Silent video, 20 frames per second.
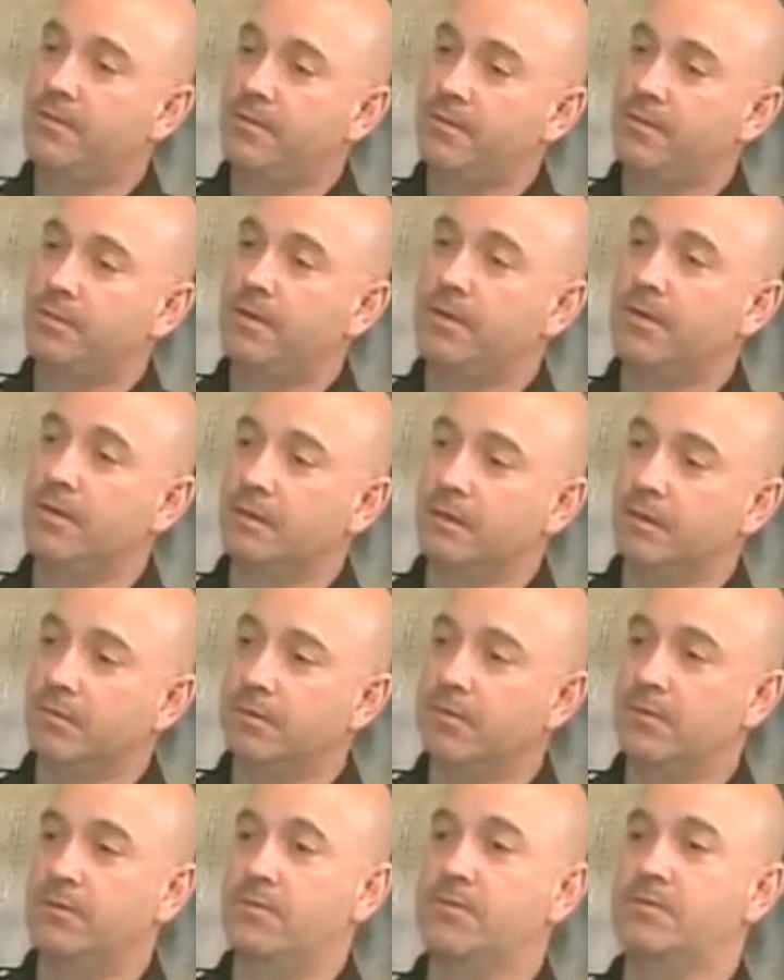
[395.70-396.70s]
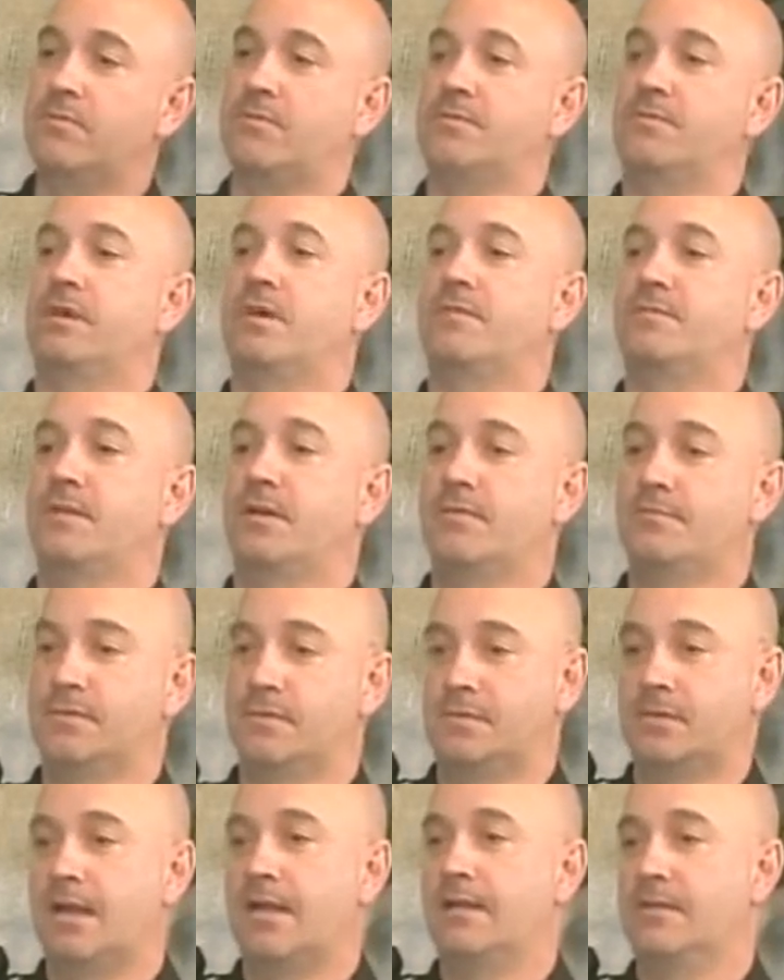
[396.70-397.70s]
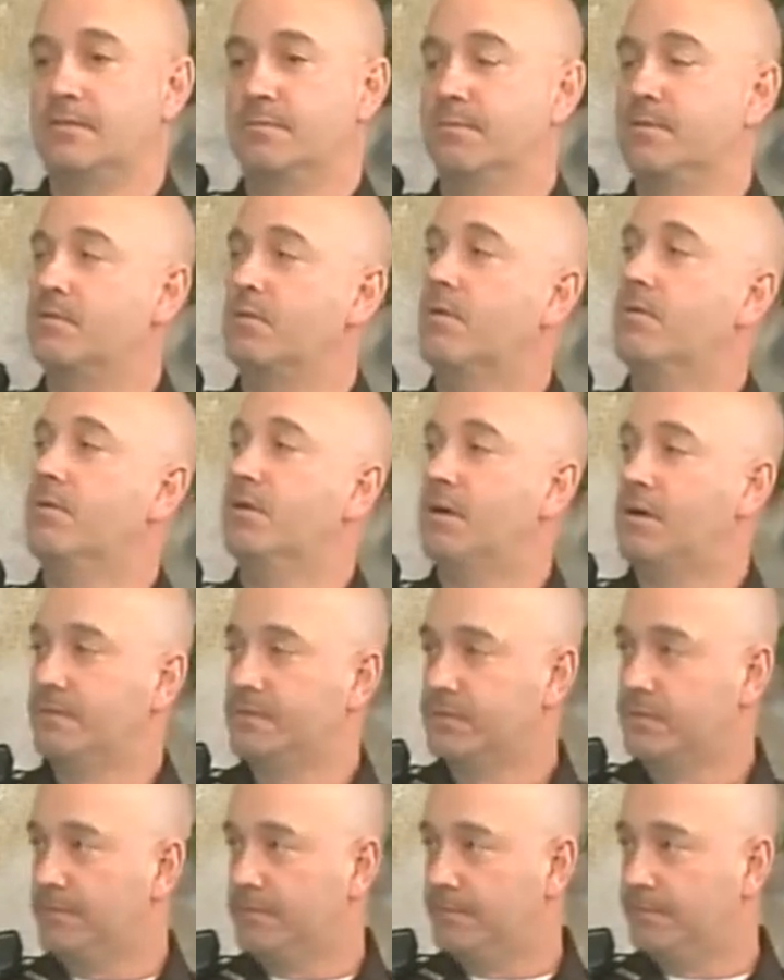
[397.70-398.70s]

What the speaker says: a community resource officer, I was assigned as a patrol officer.